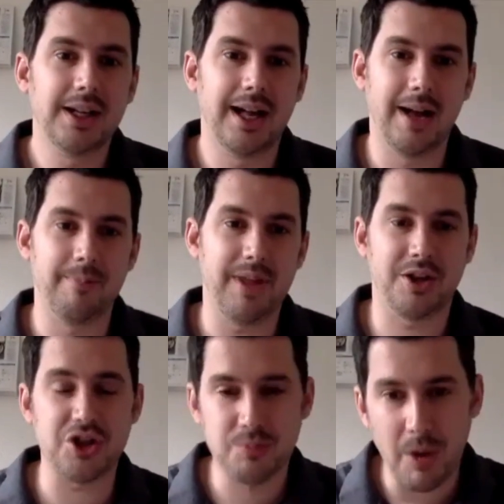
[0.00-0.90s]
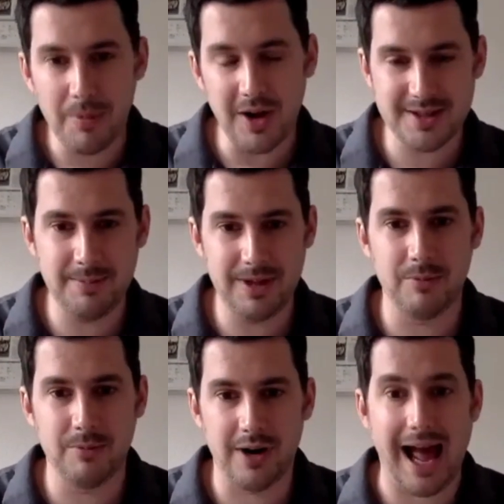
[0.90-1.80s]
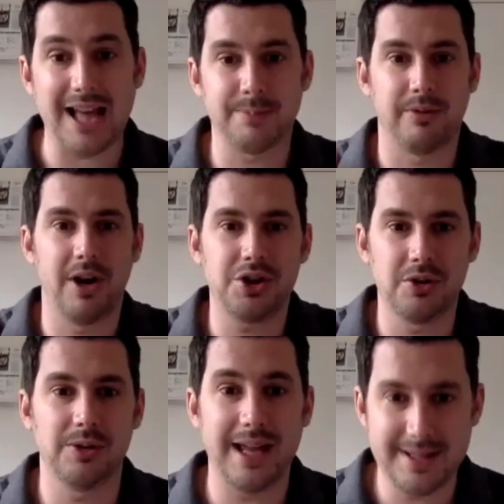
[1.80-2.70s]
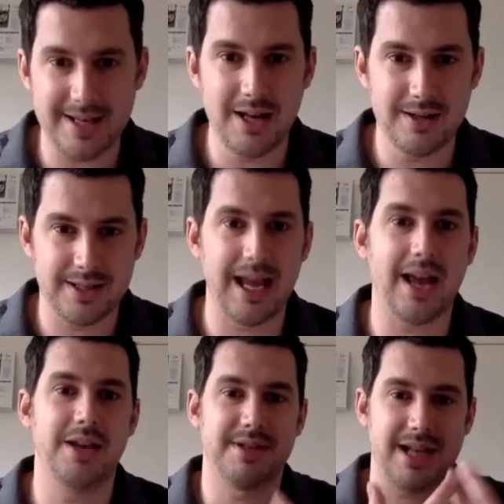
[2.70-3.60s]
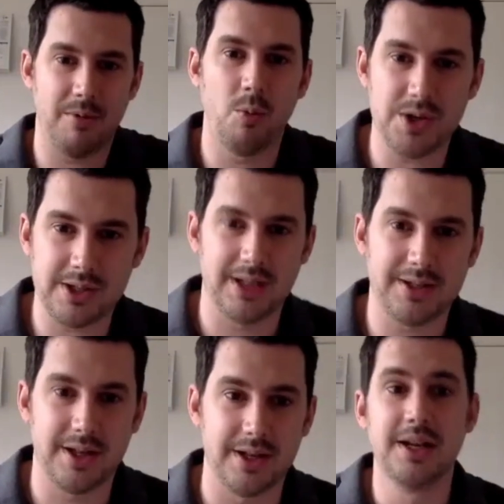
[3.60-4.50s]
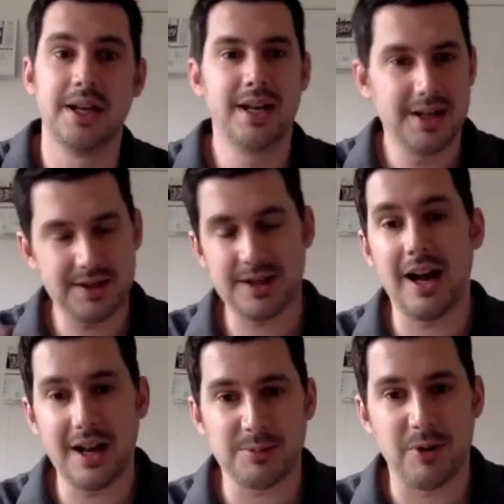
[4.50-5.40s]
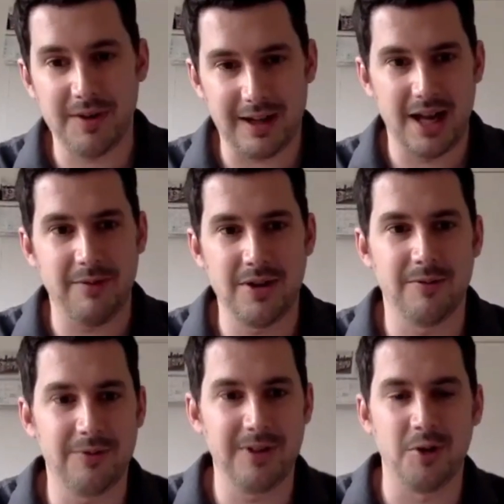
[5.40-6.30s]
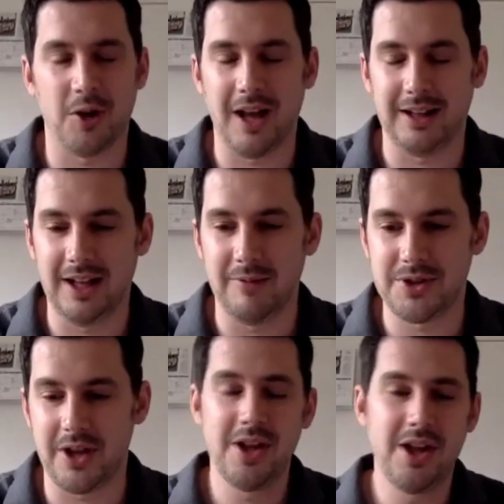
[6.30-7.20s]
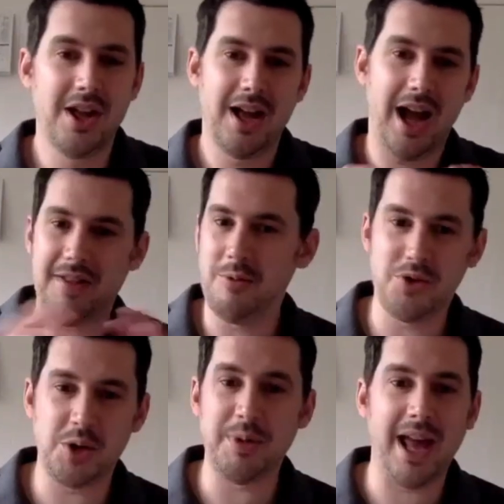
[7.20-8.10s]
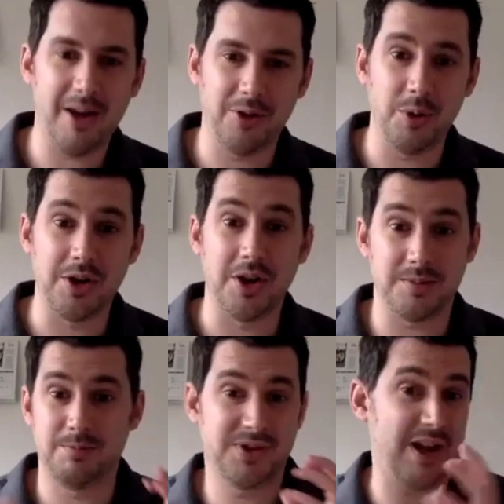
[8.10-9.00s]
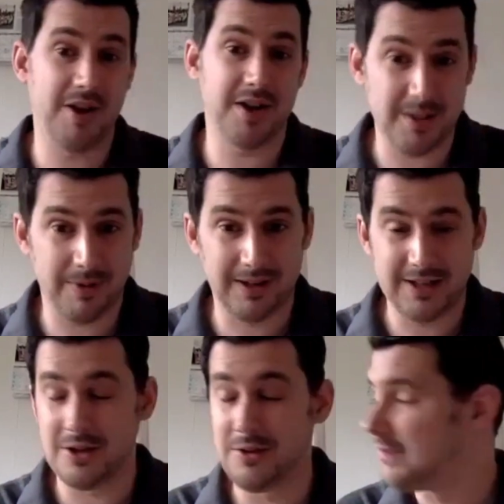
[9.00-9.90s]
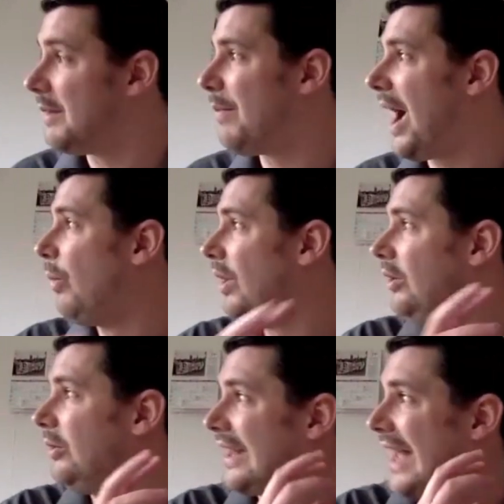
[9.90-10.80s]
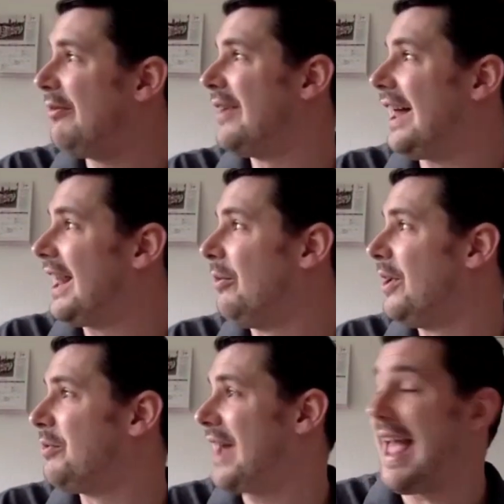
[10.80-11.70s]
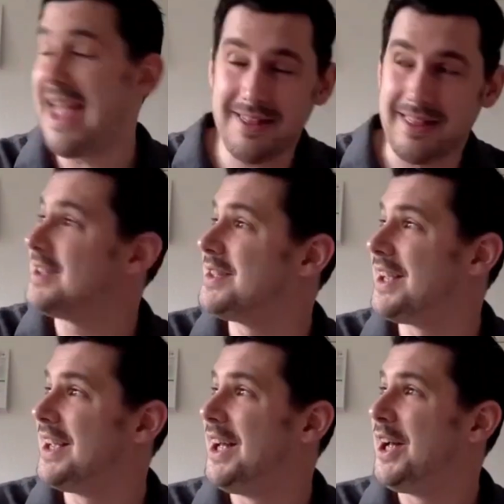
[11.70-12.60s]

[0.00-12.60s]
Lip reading: Because it's probably got a typically more aspirational intent to get your retirement wish list and start exploring that life you've not let live. So I think we've just got to be careful that we don't stereotypically do something. But I will caveat that with, and I hate this,